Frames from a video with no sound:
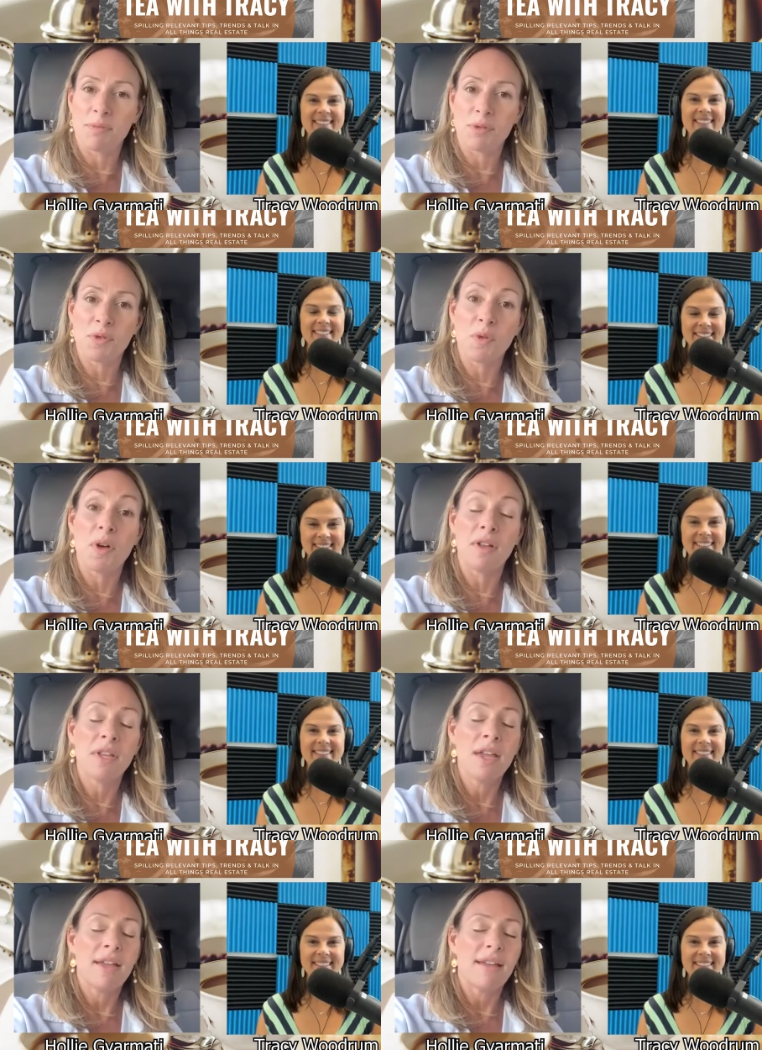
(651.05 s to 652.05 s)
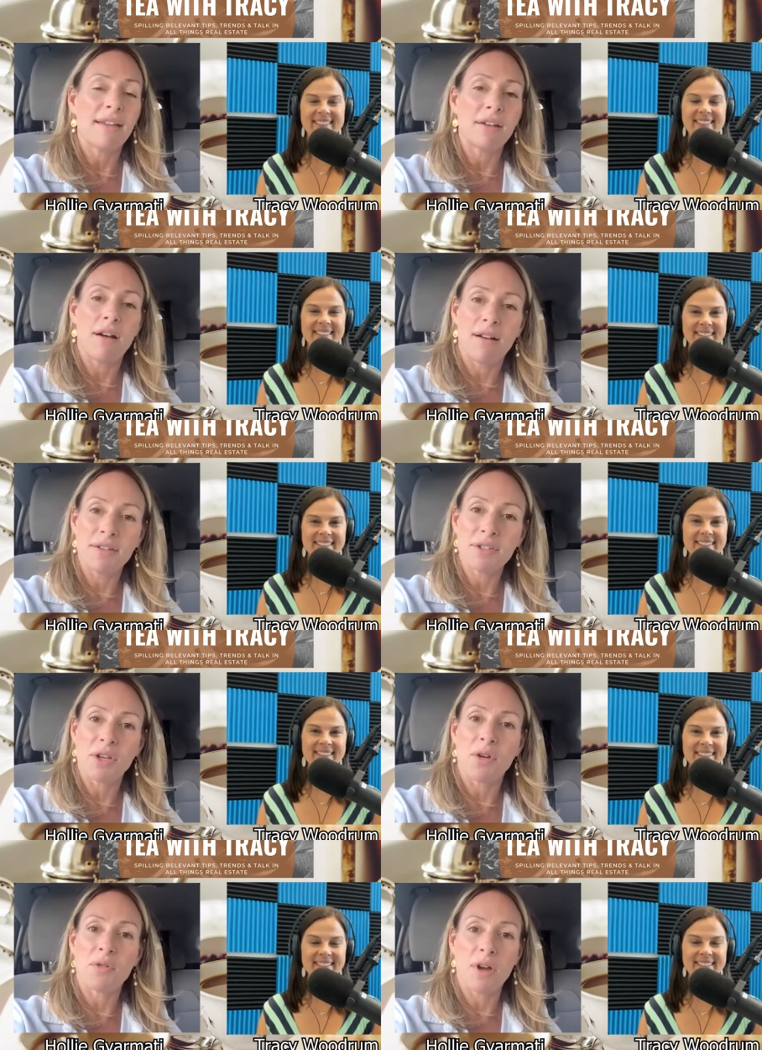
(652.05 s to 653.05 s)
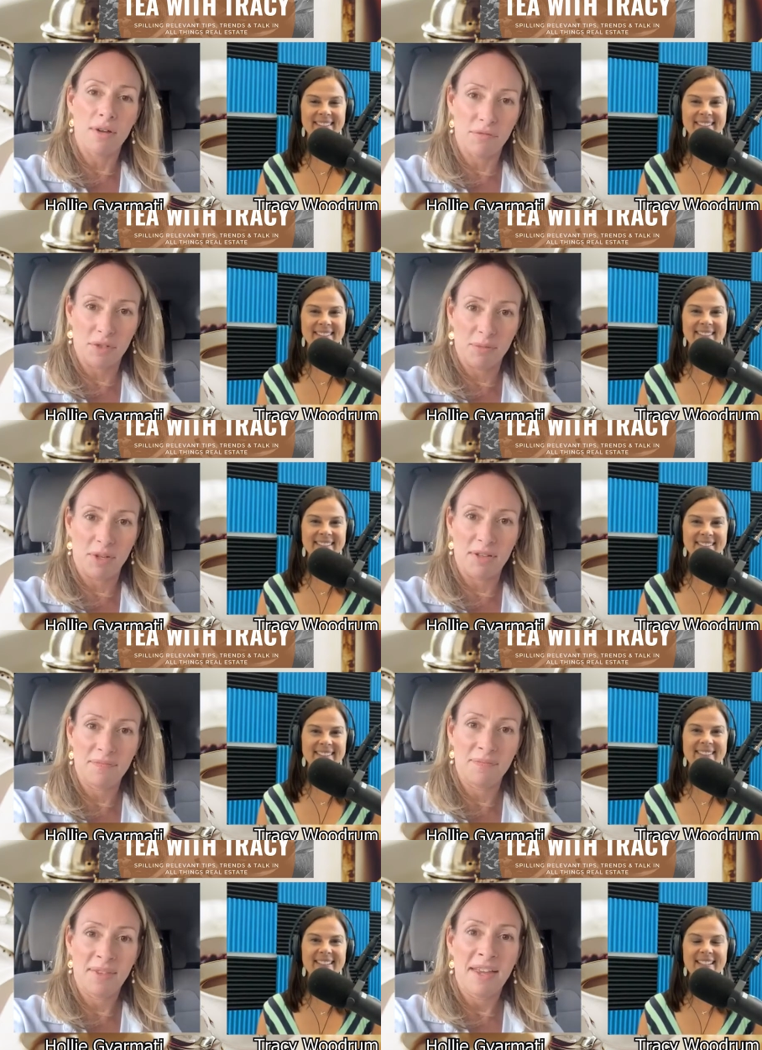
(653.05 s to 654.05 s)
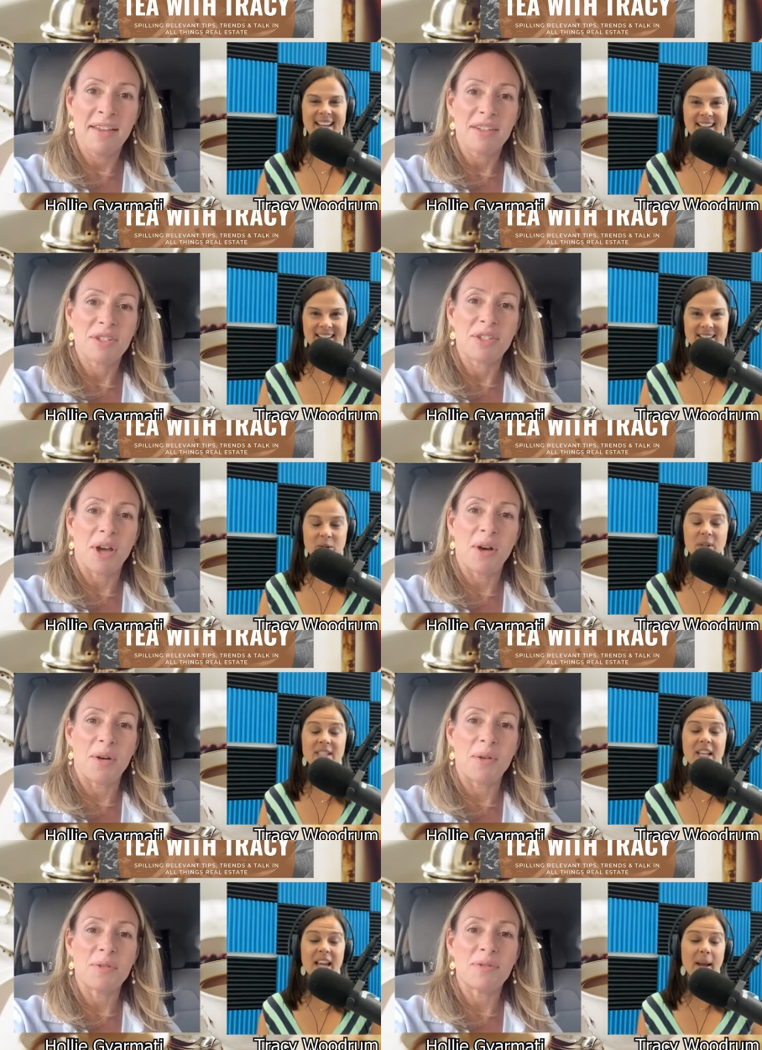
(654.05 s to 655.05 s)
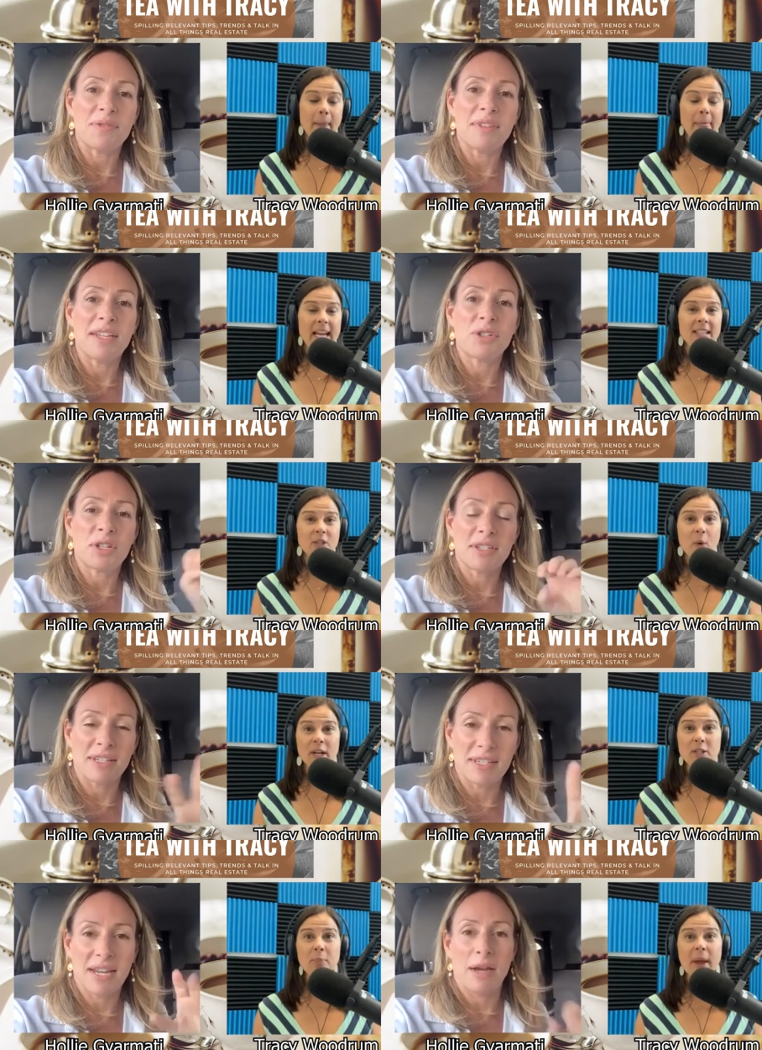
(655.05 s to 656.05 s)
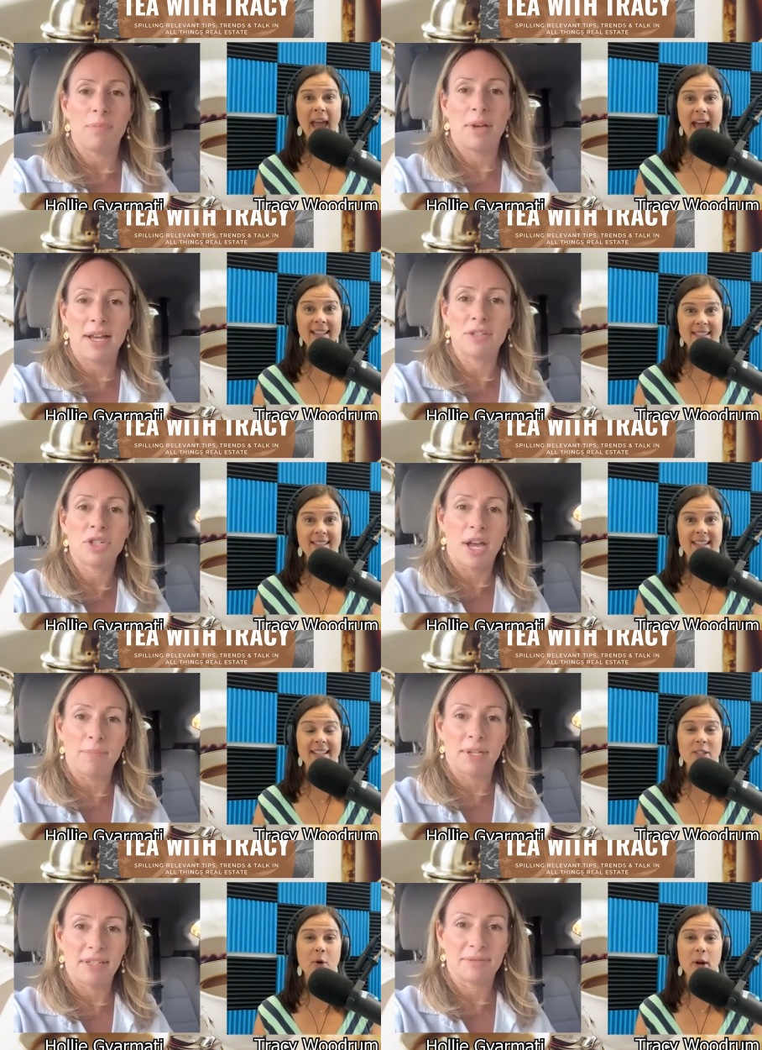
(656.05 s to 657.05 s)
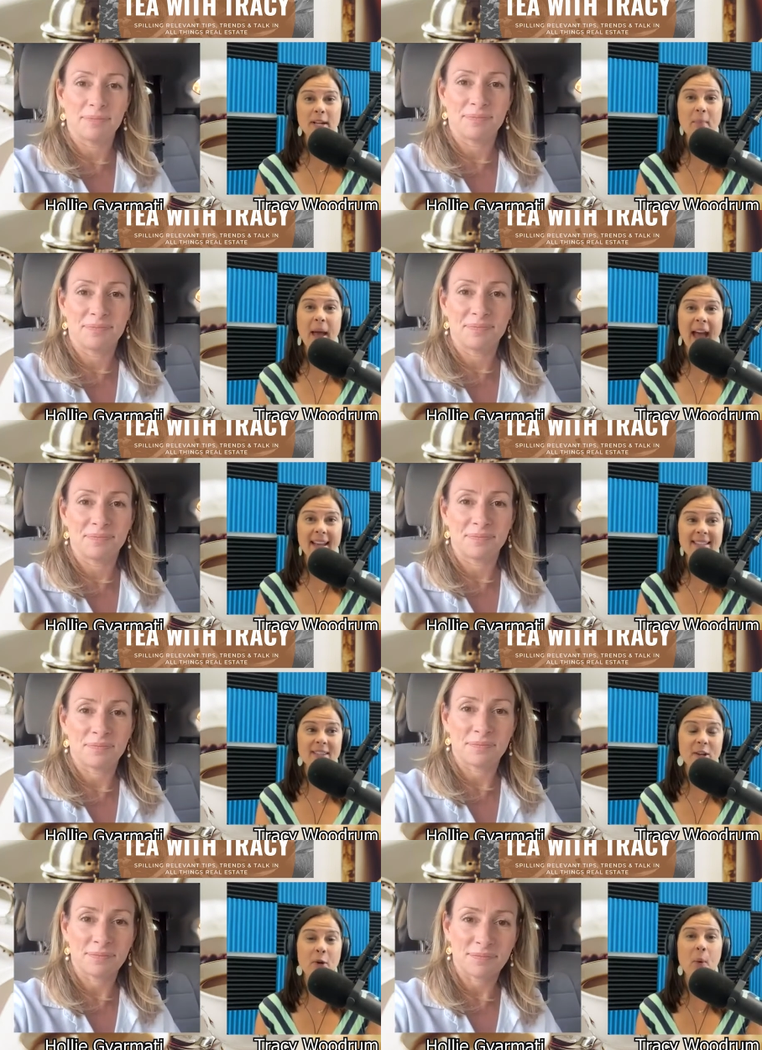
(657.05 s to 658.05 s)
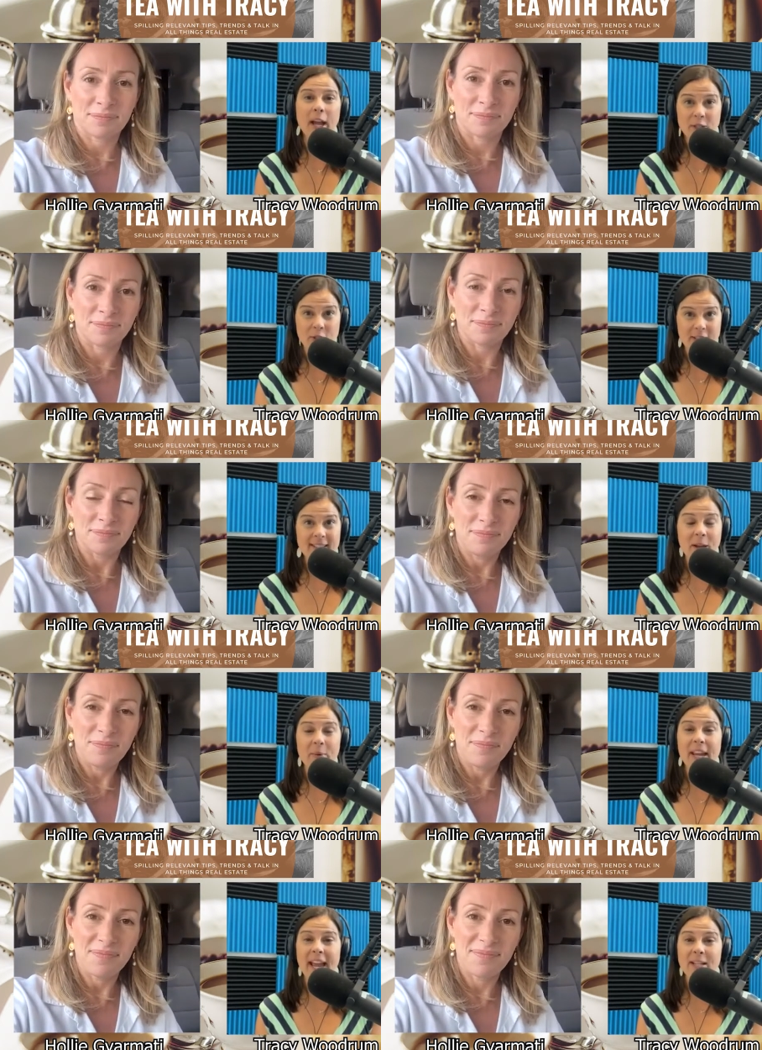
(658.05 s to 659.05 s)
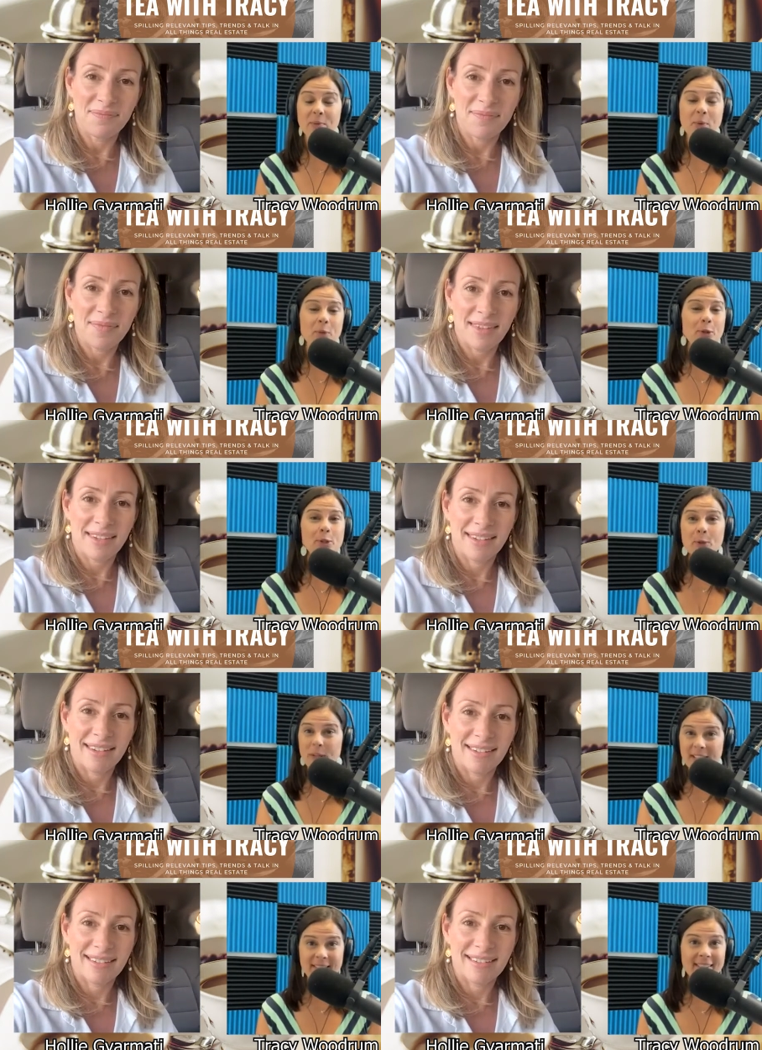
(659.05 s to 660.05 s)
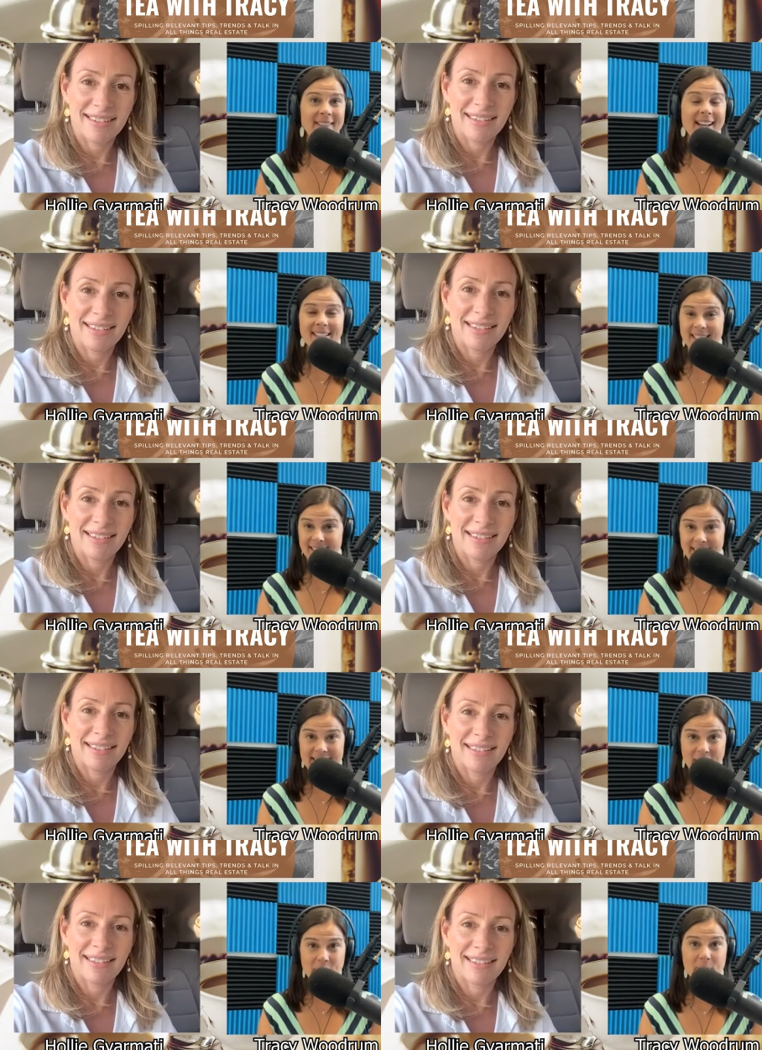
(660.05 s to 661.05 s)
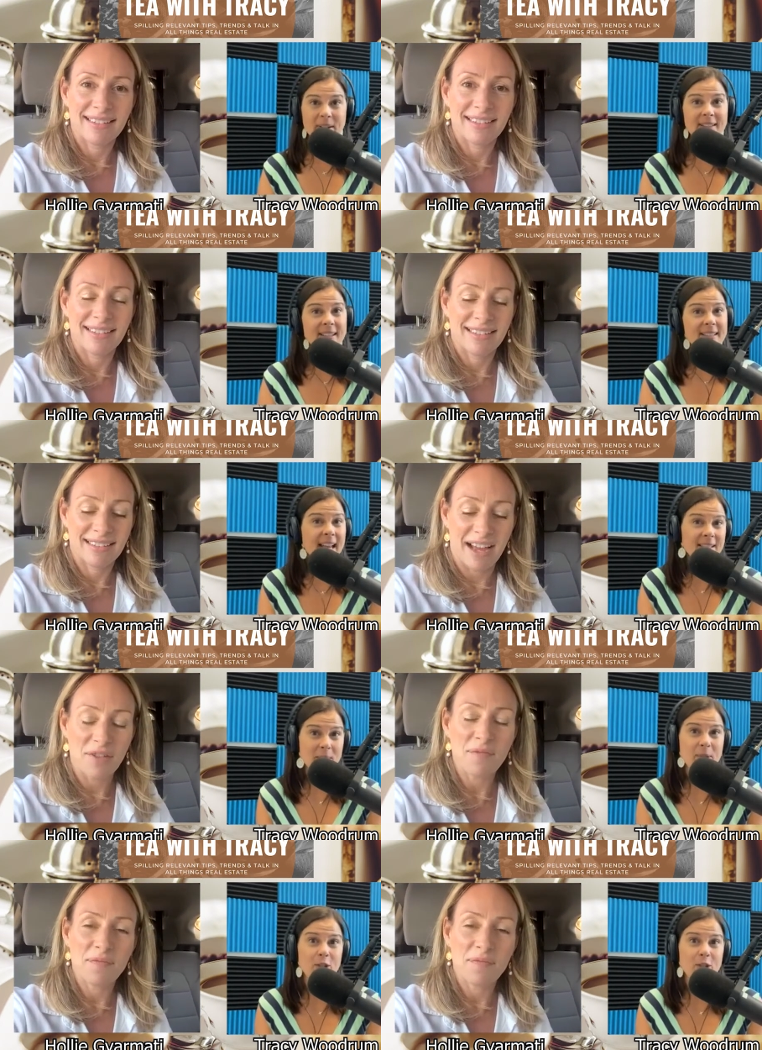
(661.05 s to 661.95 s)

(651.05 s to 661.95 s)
Speaker 1: you cool and also comfortable yeah so, so it's it's, going to pass it's
Speaker 2: going to pass the questions that we ask when we're doing the closet cleanouts because that's not yeah, something